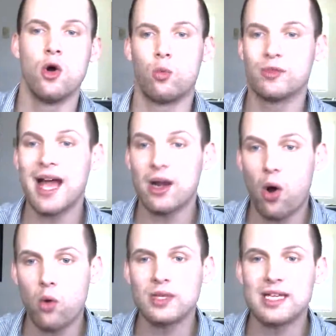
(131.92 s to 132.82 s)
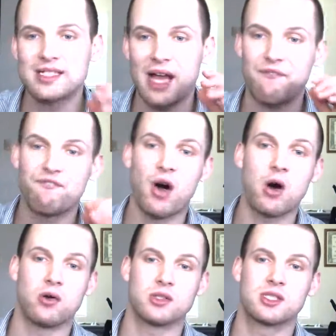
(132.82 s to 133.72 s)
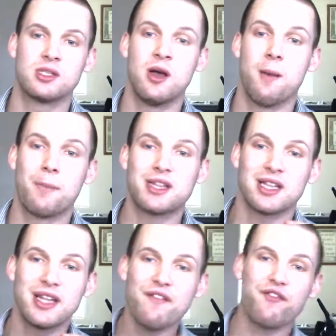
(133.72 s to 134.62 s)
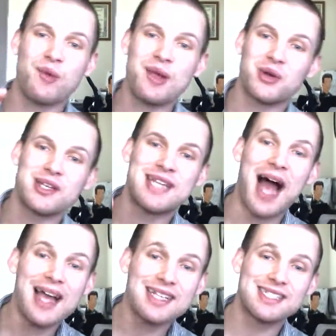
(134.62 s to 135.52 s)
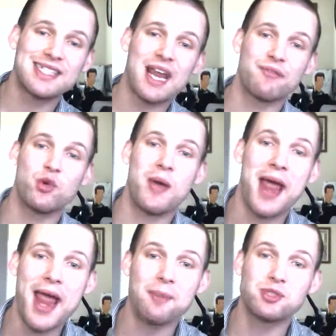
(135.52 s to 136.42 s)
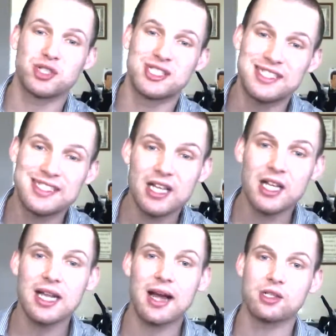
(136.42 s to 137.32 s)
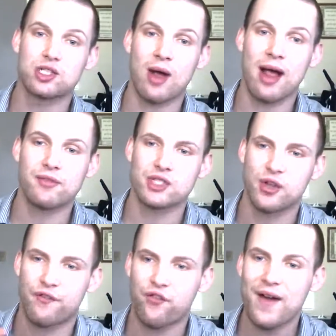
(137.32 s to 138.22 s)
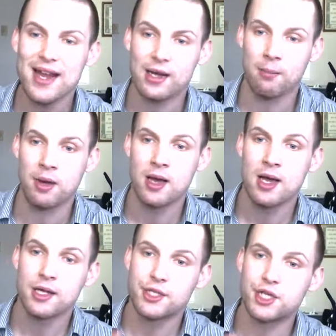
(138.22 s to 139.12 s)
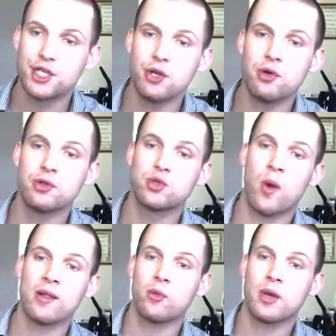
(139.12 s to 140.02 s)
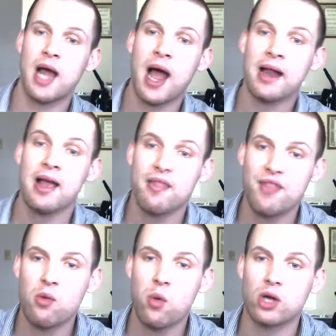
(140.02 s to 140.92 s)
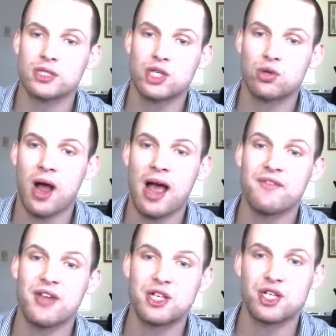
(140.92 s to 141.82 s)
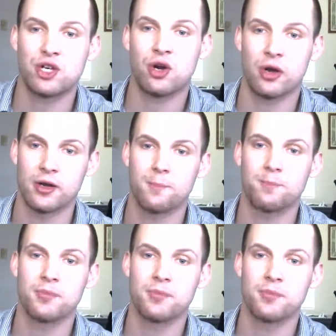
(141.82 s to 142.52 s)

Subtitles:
Well, not only is that false, but the live free or die state of New Hampshire still allows drivers the freedom to choose whether or not they want to drive insured.